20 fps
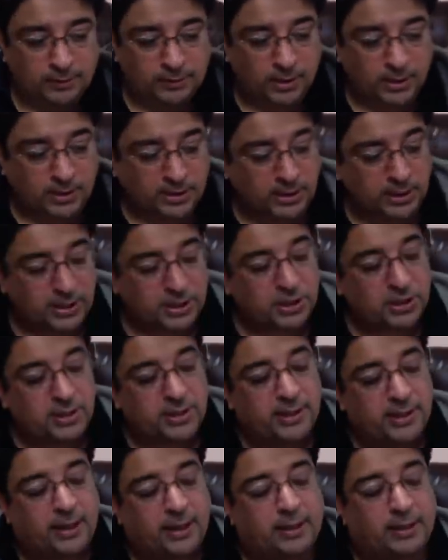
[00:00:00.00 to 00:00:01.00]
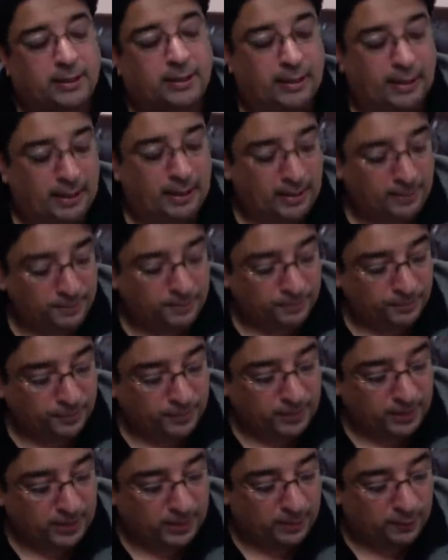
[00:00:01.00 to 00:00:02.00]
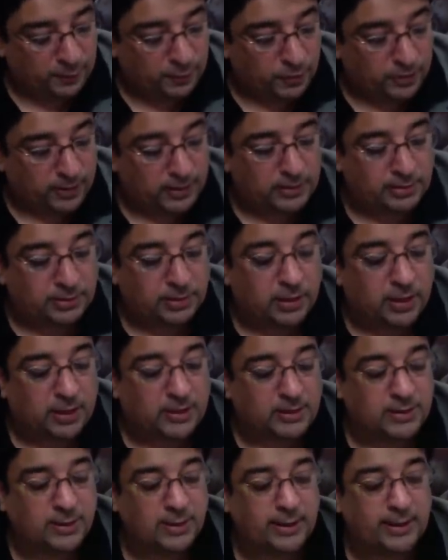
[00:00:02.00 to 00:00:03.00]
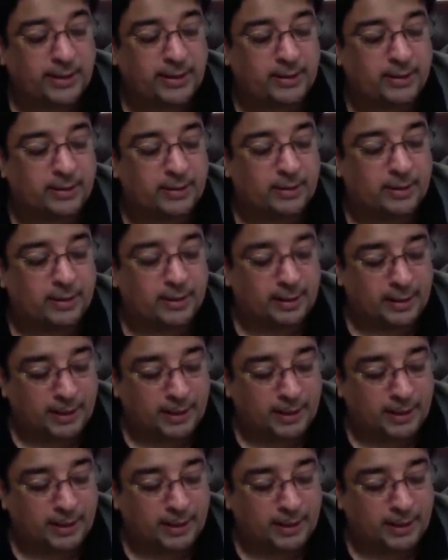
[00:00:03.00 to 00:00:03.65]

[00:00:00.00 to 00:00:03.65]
Translation category, if you can translate